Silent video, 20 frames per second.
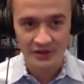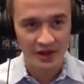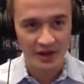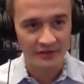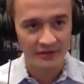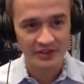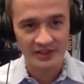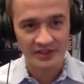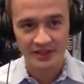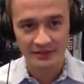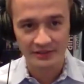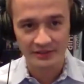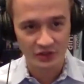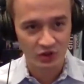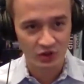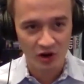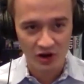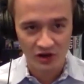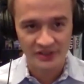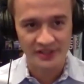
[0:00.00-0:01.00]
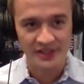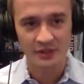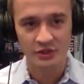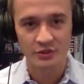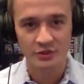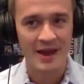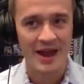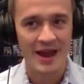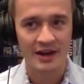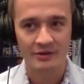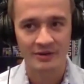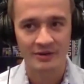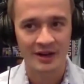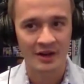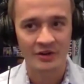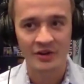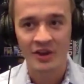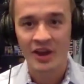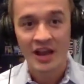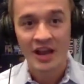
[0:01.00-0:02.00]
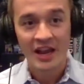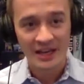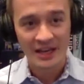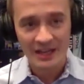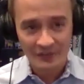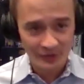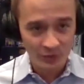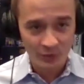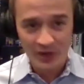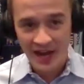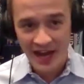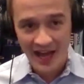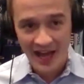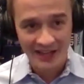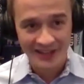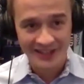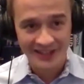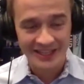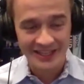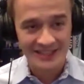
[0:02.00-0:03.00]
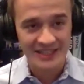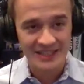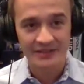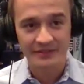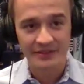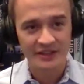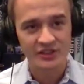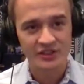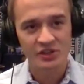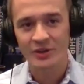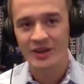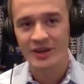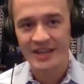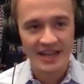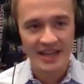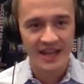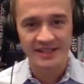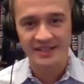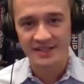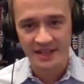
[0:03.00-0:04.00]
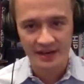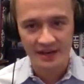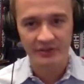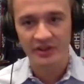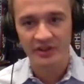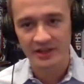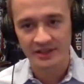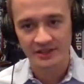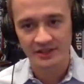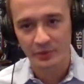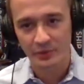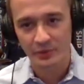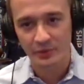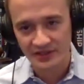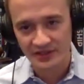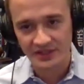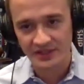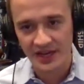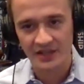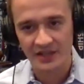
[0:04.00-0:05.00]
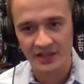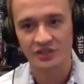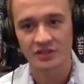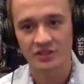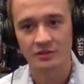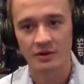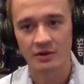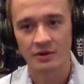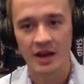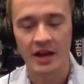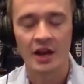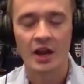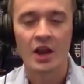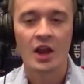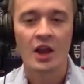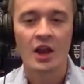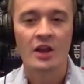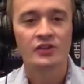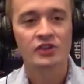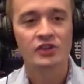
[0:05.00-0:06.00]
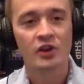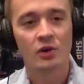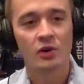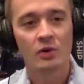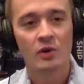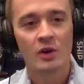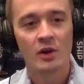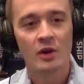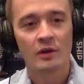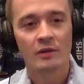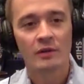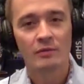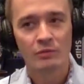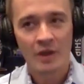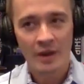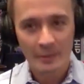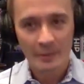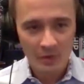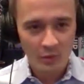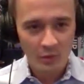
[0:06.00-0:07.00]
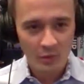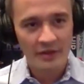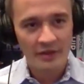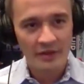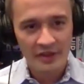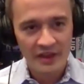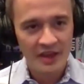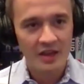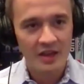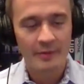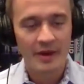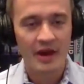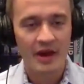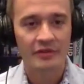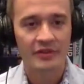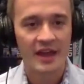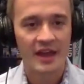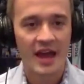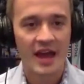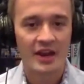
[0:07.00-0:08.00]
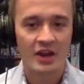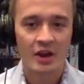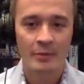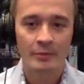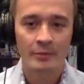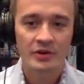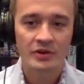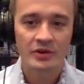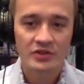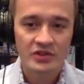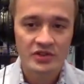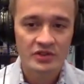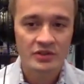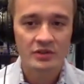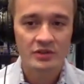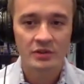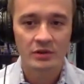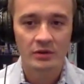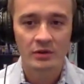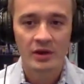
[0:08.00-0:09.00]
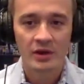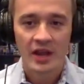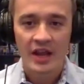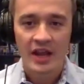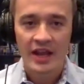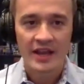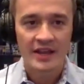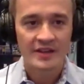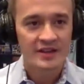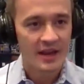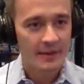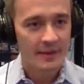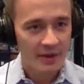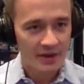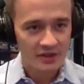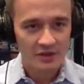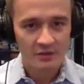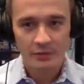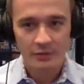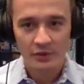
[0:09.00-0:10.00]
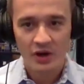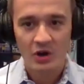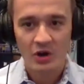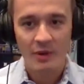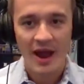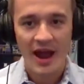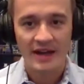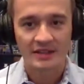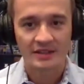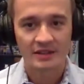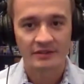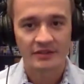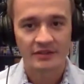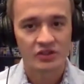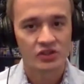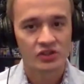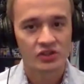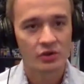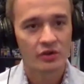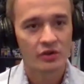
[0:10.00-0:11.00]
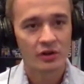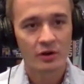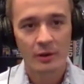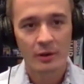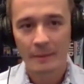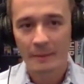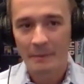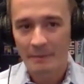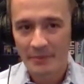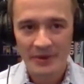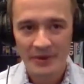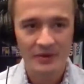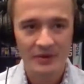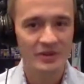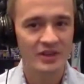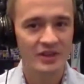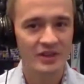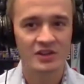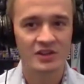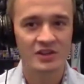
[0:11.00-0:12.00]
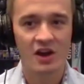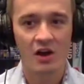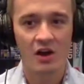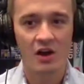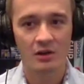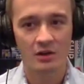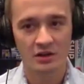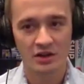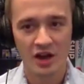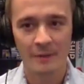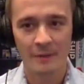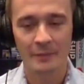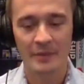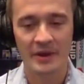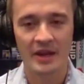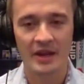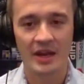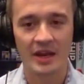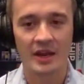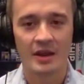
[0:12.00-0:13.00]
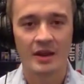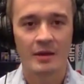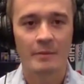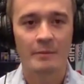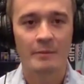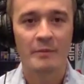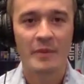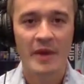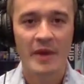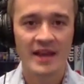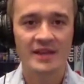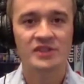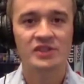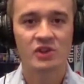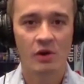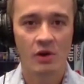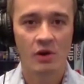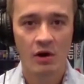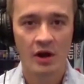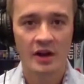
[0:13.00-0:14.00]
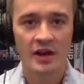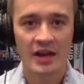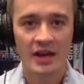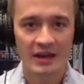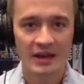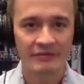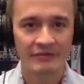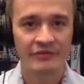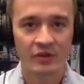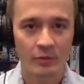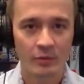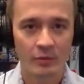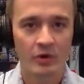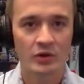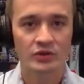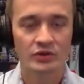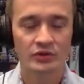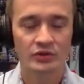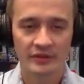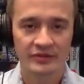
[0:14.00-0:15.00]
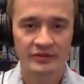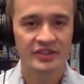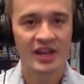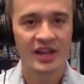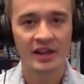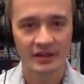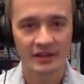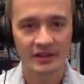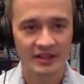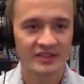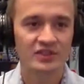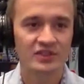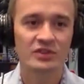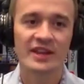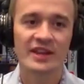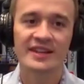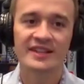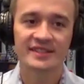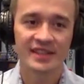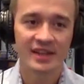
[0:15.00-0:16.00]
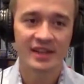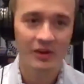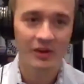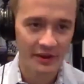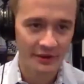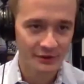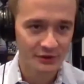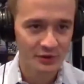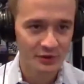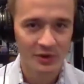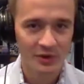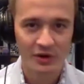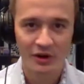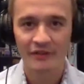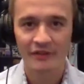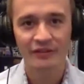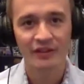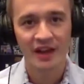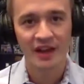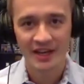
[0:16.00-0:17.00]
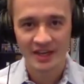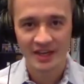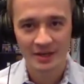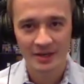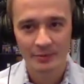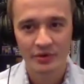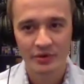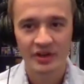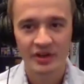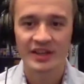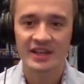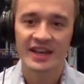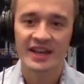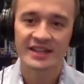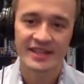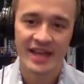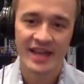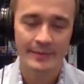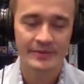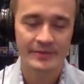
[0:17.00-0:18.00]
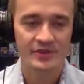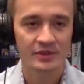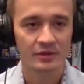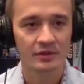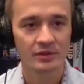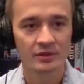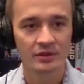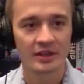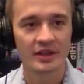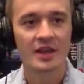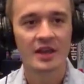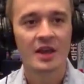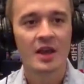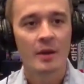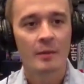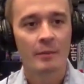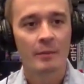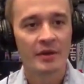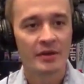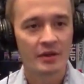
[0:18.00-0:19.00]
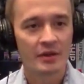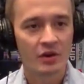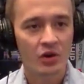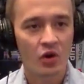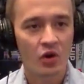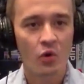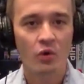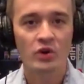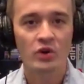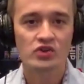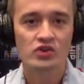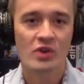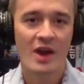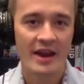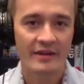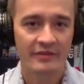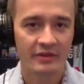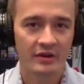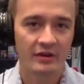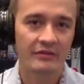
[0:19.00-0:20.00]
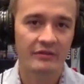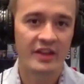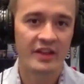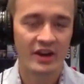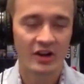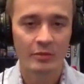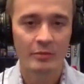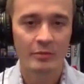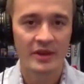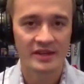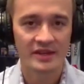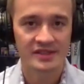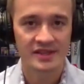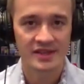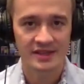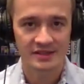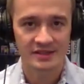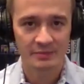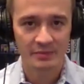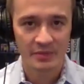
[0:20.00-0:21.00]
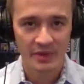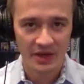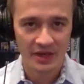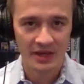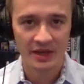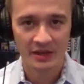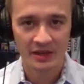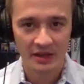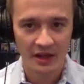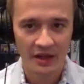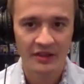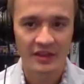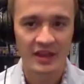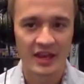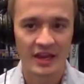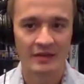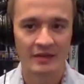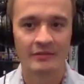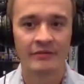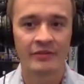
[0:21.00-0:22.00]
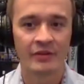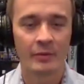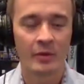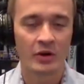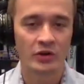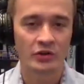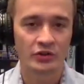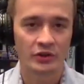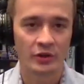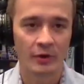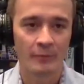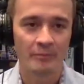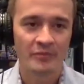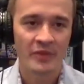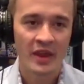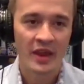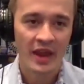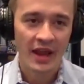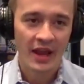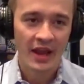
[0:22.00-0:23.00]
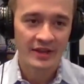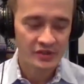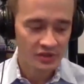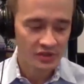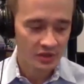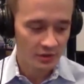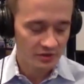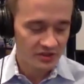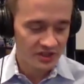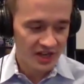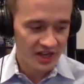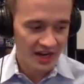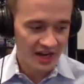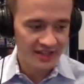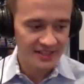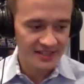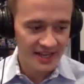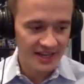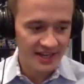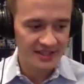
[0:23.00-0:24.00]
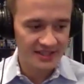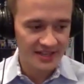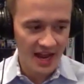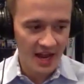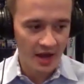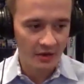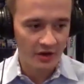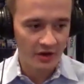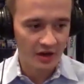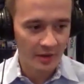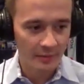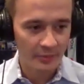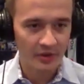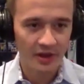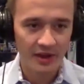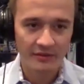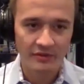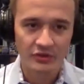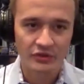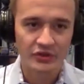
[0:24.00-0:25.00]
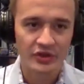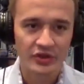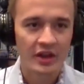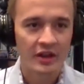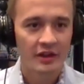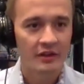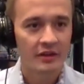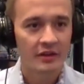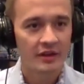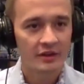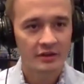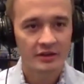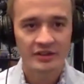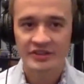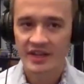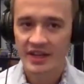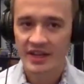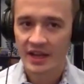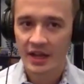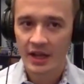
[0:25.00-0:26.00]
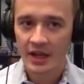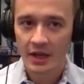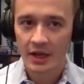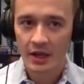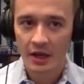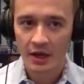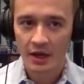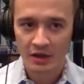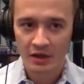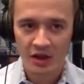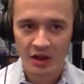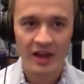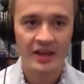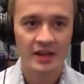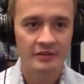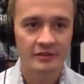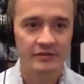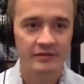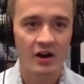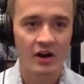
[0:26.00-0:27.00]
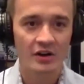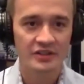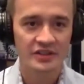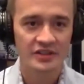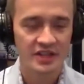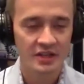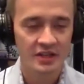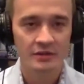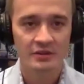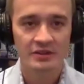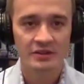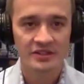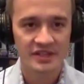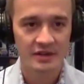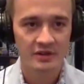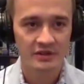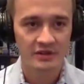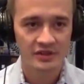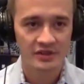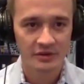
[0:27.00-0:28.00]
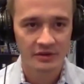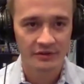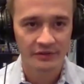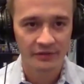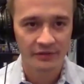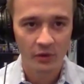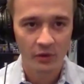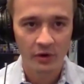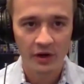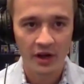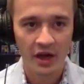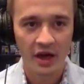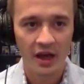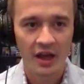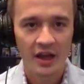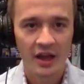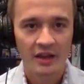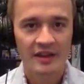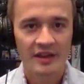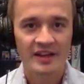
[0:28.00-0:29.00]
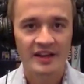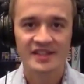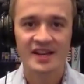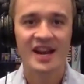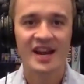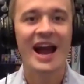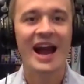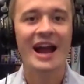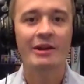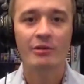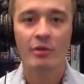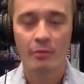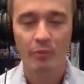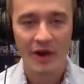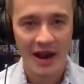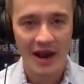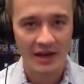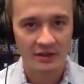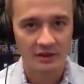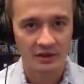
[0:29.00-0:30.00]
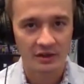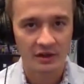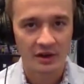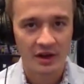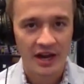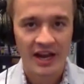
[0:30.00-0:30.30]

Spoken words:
Obviously, strong sales background, even reality TV. So he gets that everything's a presentation, right? So number 1, think about that. Number 2 is, I mentioned Proactive. And so they're a $1 billion company based on infomercials of selling this. Do they sell elsewhere, offline and in print? Yes, absolutely. But the core driver of their business being the infomercial. And so to kind of take it down a couple levels, there is a client of ours here in Sarasota, Florida, that is a chiropractor.